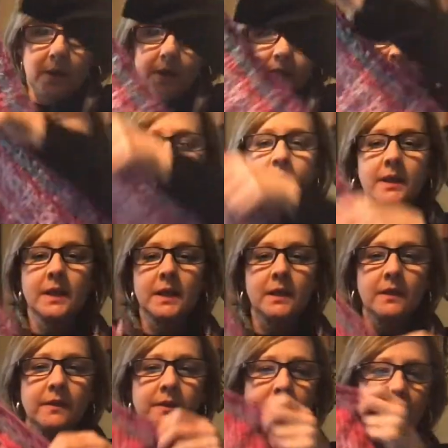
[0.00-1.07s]

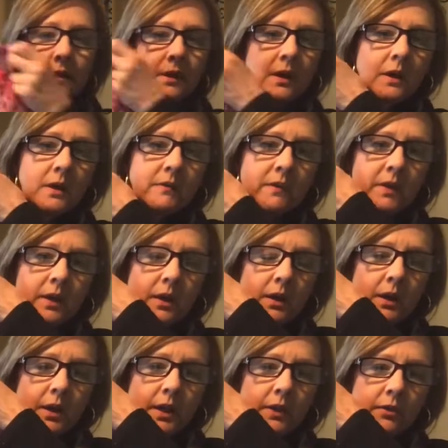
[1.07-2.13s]
length of
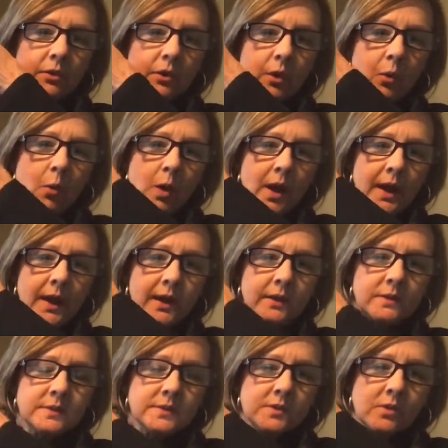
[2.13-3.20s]
either a wide
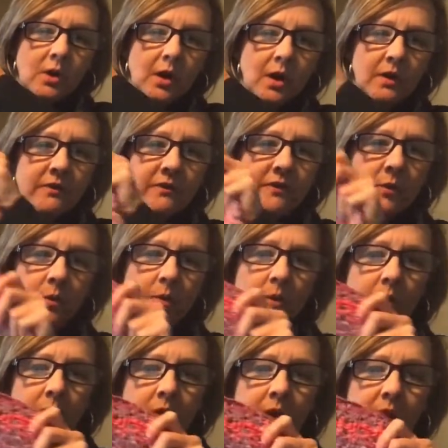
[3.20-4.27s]
scarf,
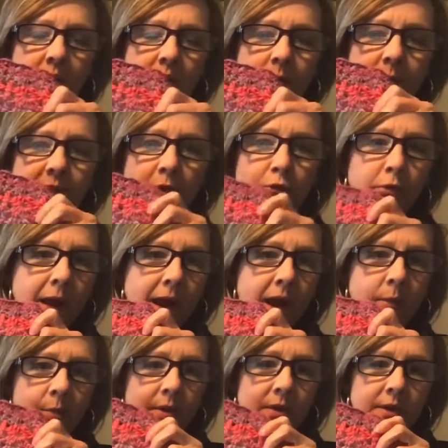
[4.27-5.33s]
or it could be a
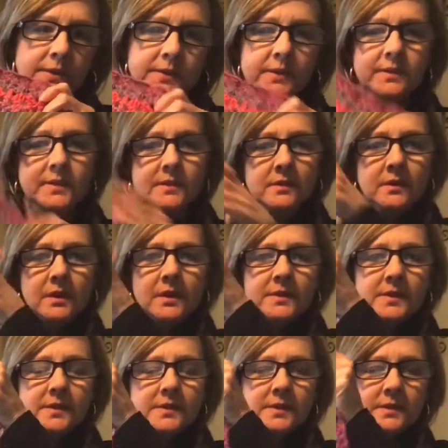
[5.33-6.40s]
wrap, because
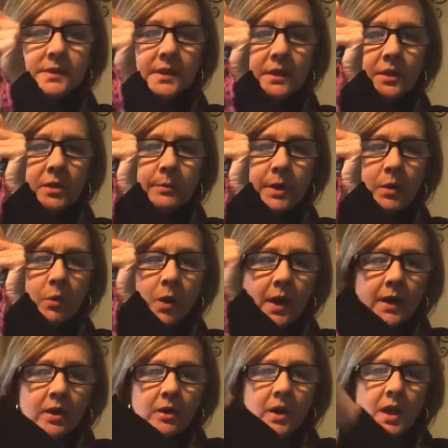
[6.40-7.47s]
since it's a little bit
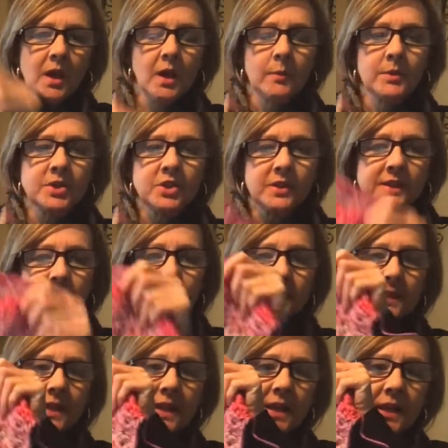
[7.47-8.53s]
wider. But you can
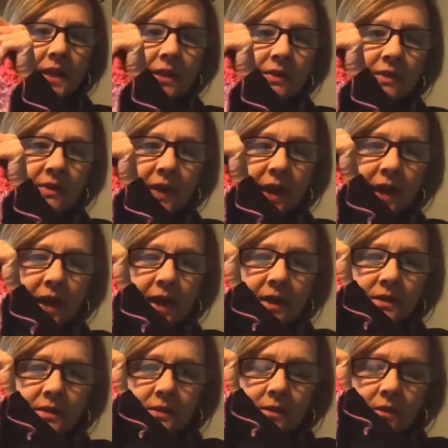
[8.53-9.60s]
see
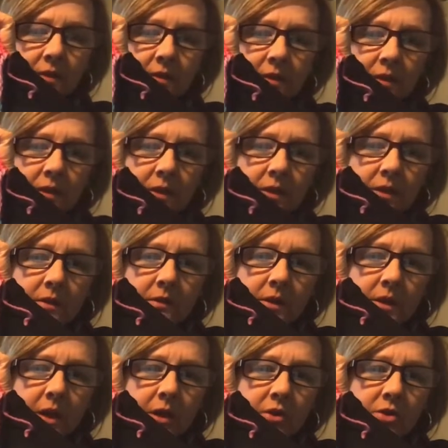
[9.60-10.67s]
that the
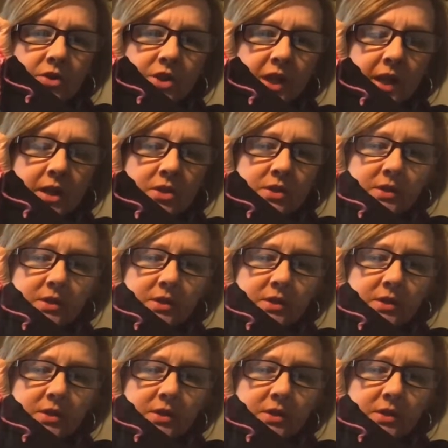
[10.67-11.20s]
color changes